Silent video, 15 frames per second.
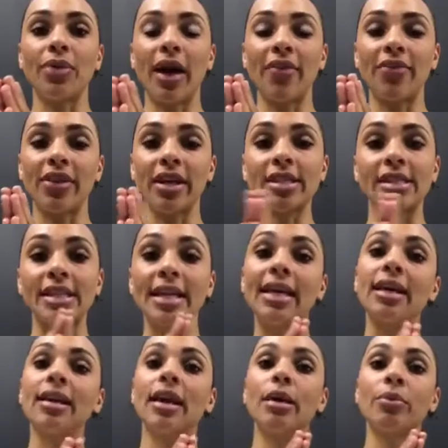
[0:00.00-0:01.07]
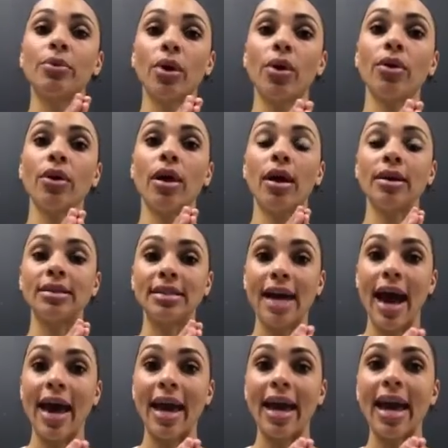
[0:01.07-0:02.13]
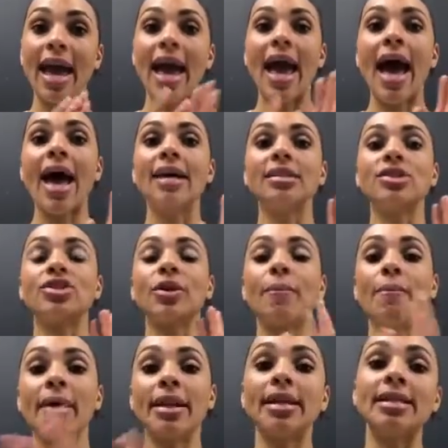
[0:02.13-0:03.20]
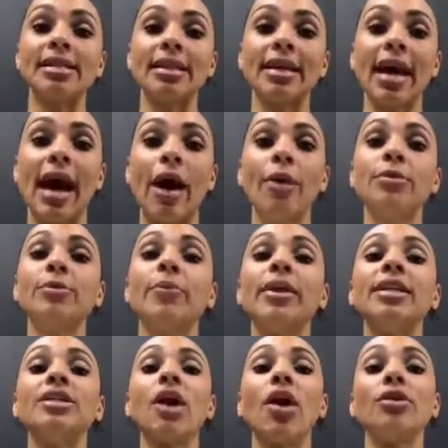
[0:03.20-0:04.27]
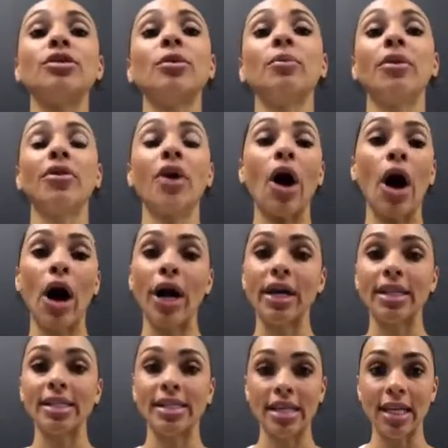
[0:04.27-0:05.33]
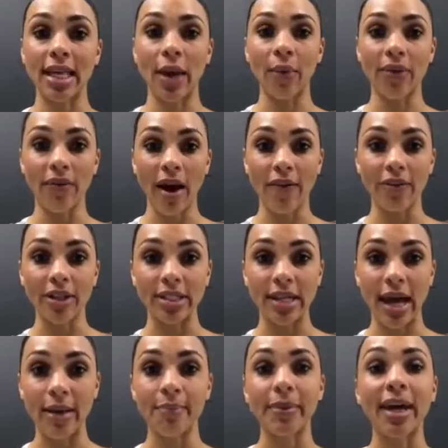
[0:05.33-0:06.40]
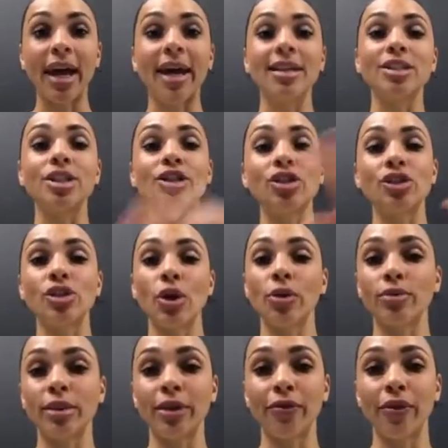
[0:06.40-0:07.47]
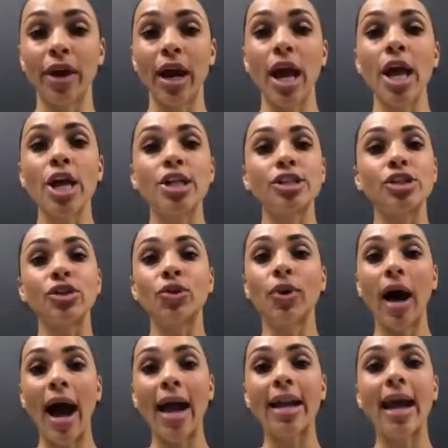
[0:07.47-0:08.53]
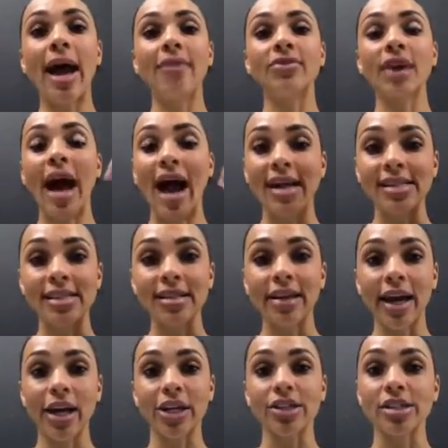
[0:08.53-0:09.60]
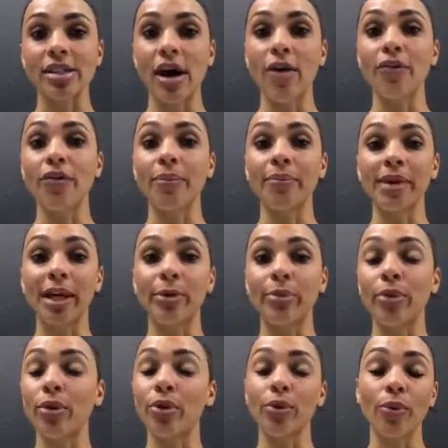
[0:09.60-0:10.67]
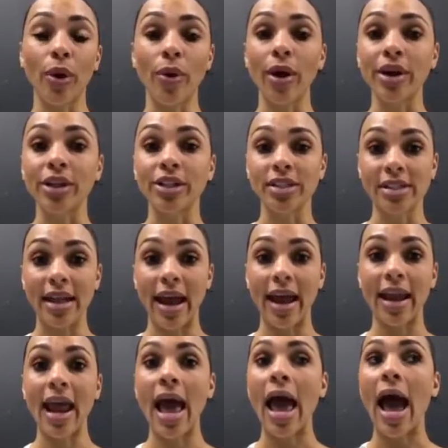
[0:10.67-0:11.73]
that this healing protocol diet has tremendously helped, but it's also been the hardest thing that we've ever done because it's so different. So you kind of have to isolate yourself from people who won't understand.